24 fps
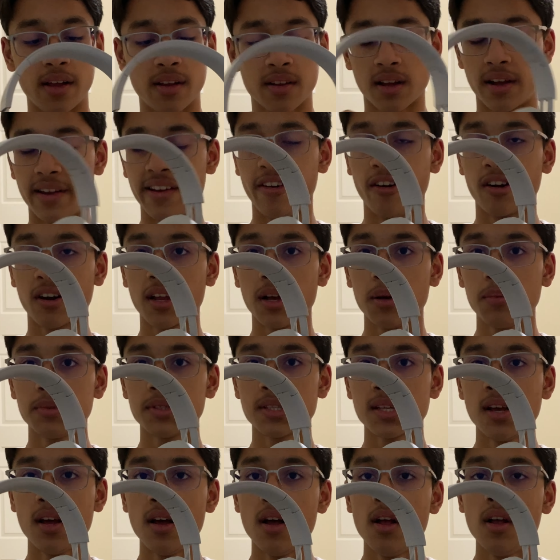ear cups.
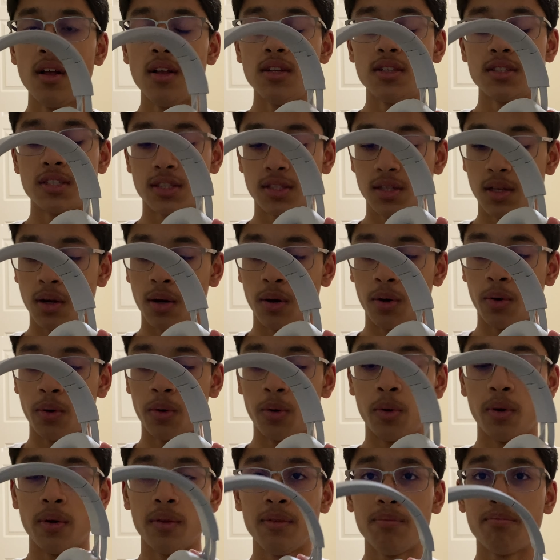
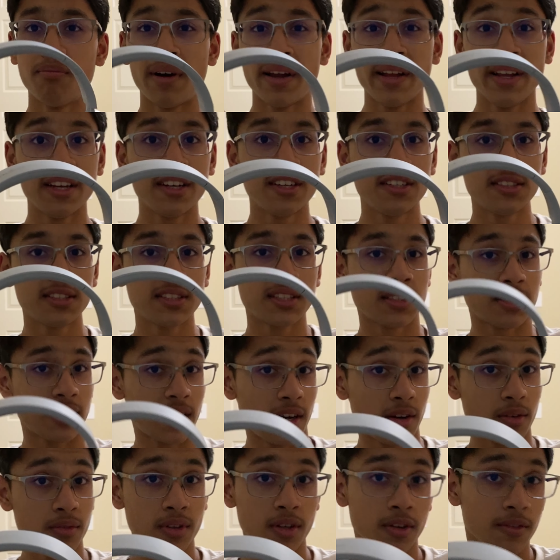So my ears, I
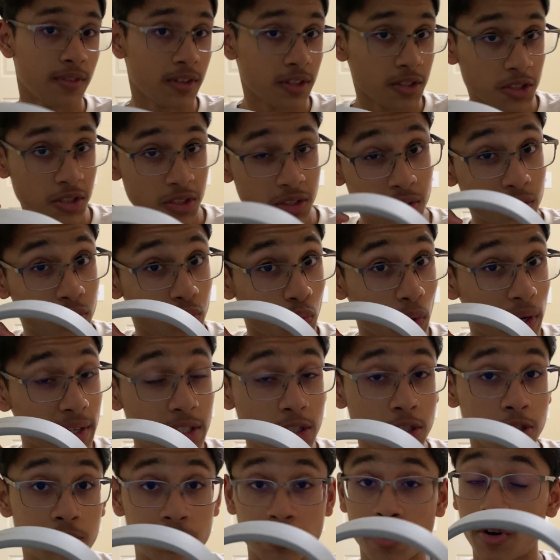don't know if they're just way
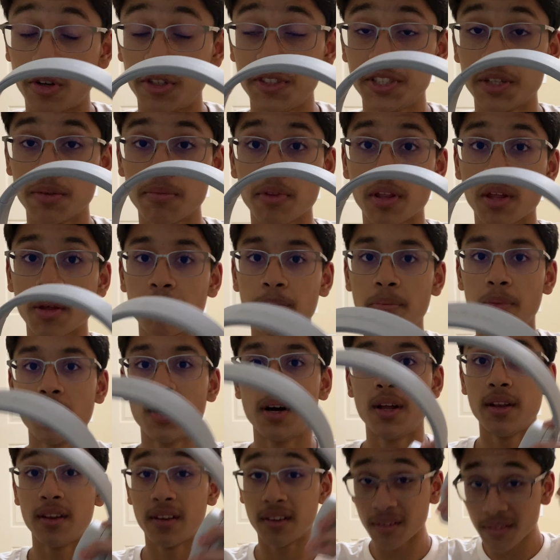too small or something,
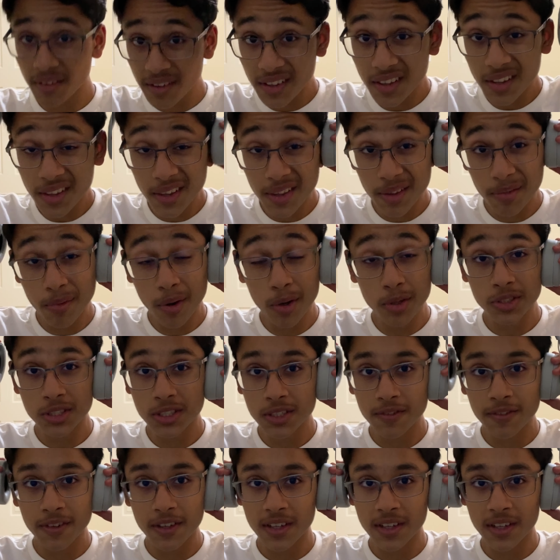but most of